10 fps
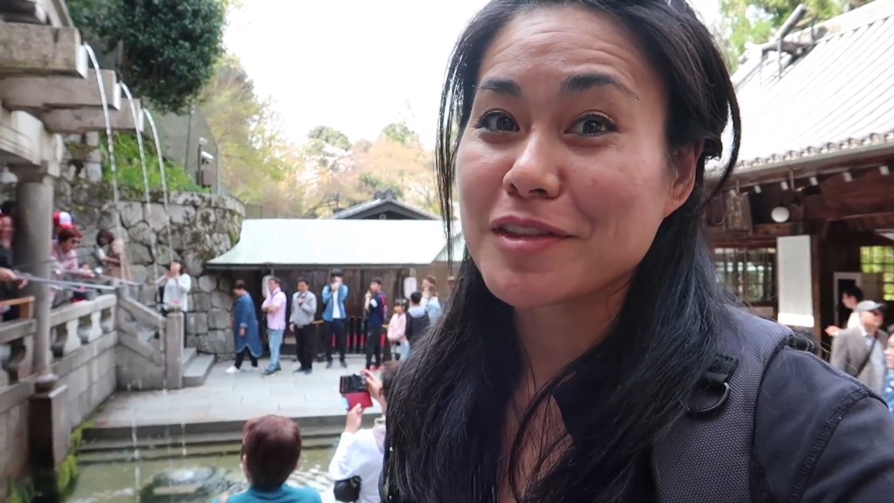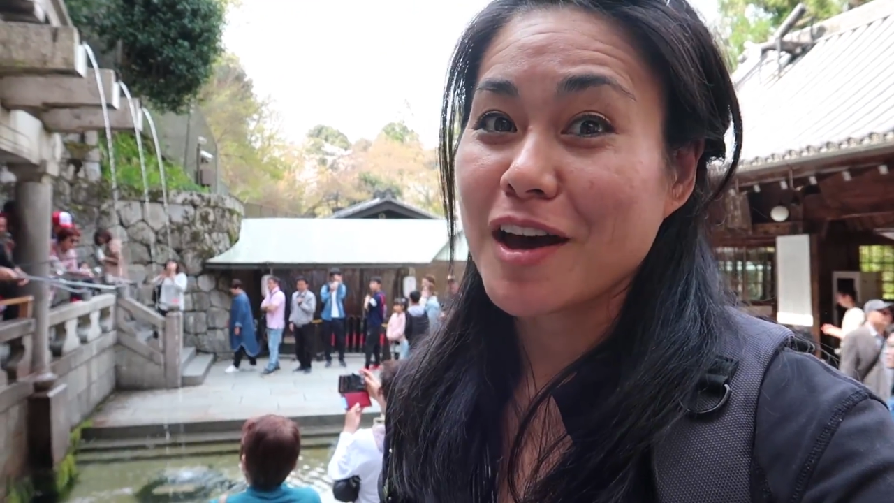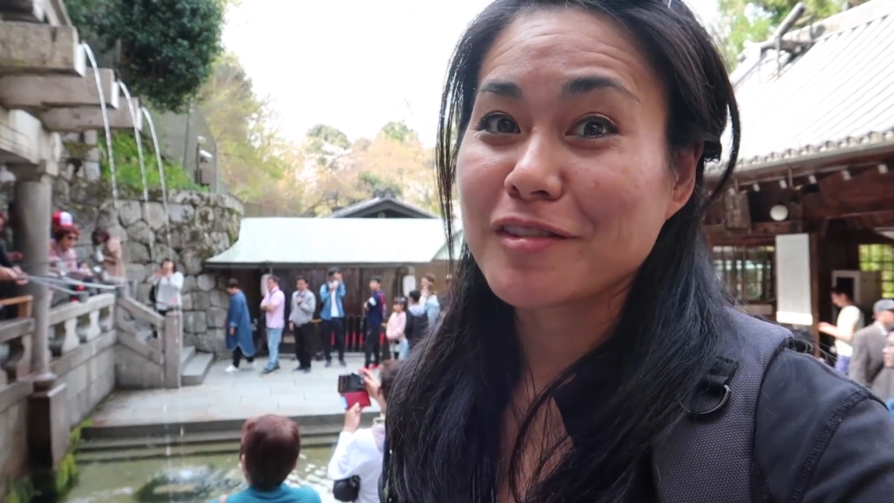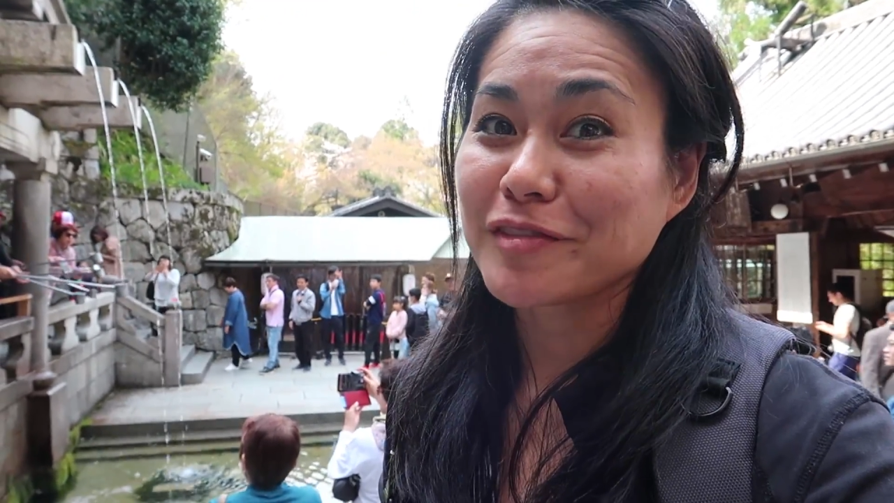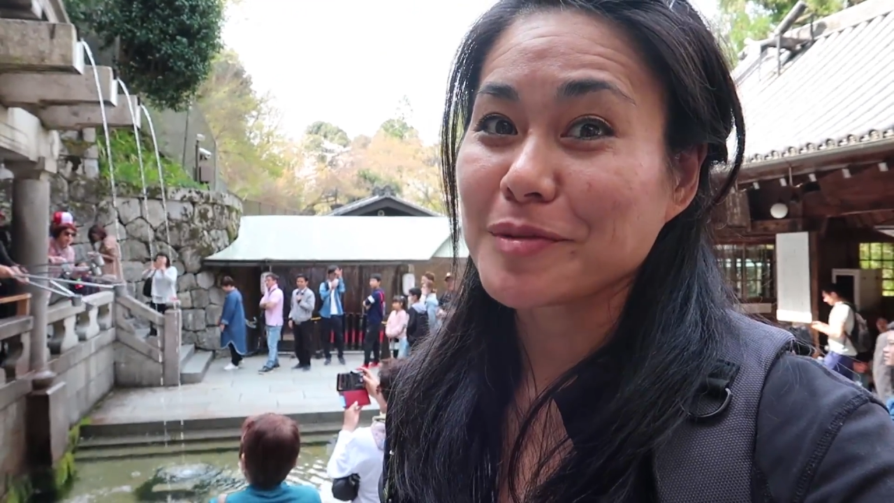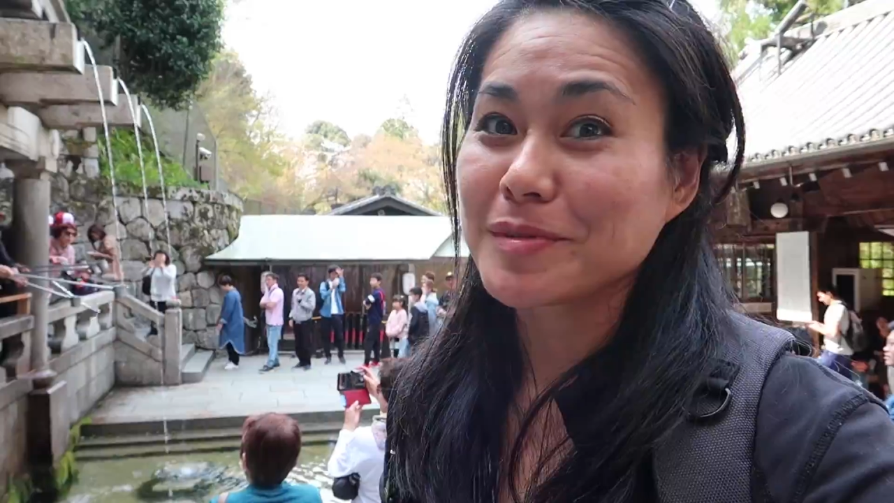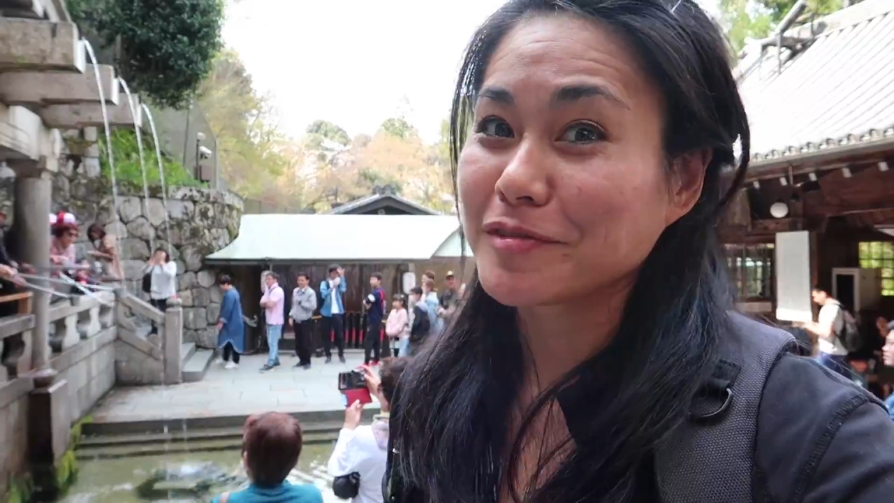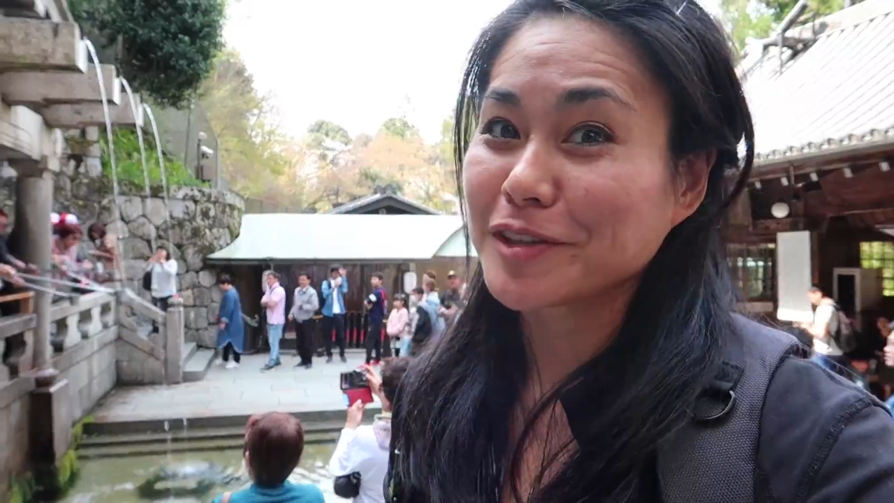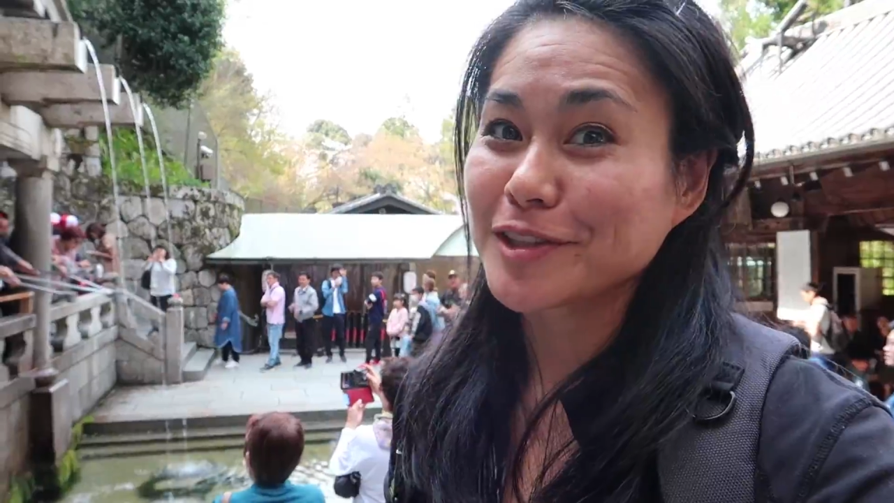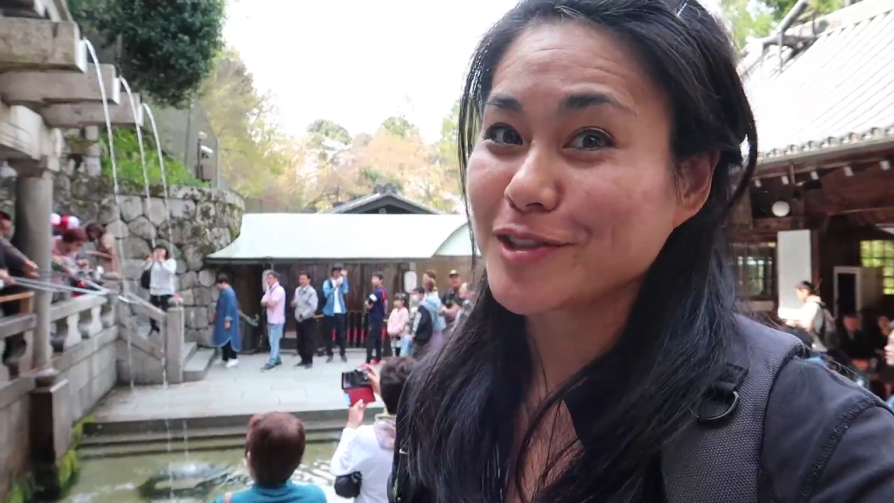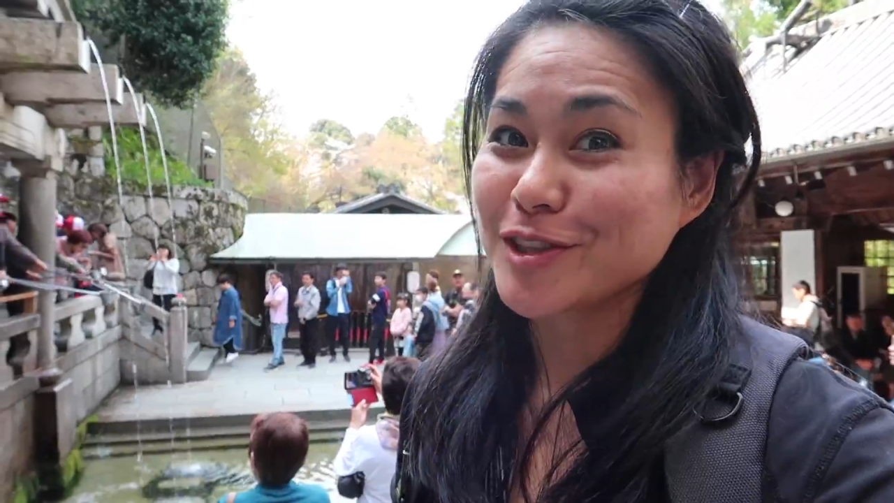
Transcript: thoughtful before you